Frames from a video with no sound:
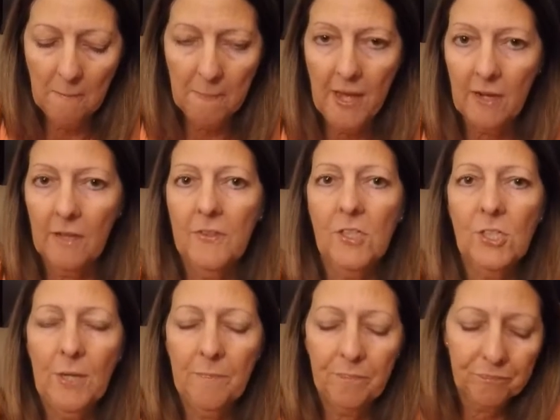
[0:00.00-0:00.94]
back on the
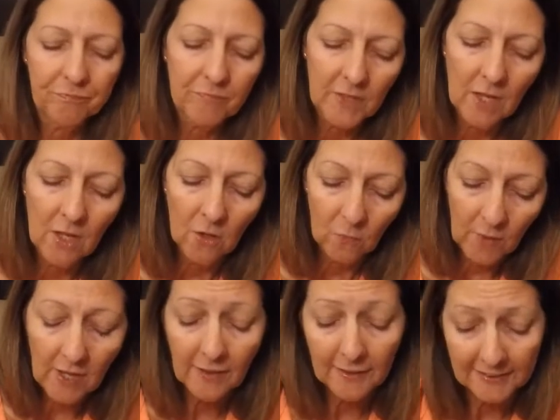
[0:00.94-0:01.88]
ship?"
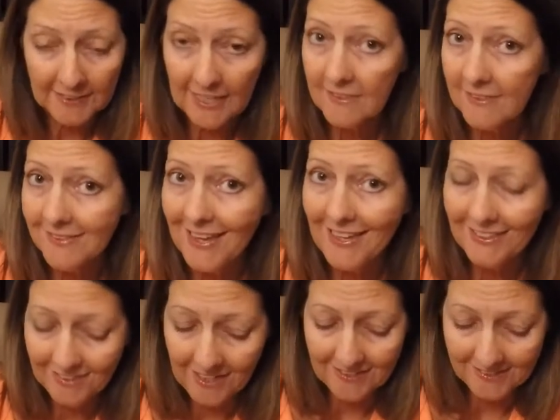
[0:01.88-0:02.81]
Well, yes
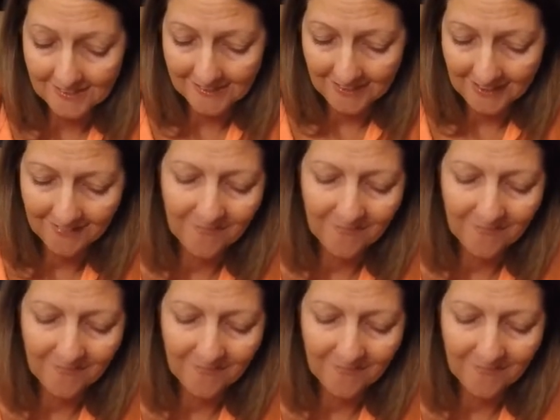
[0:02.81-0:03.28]
and yes.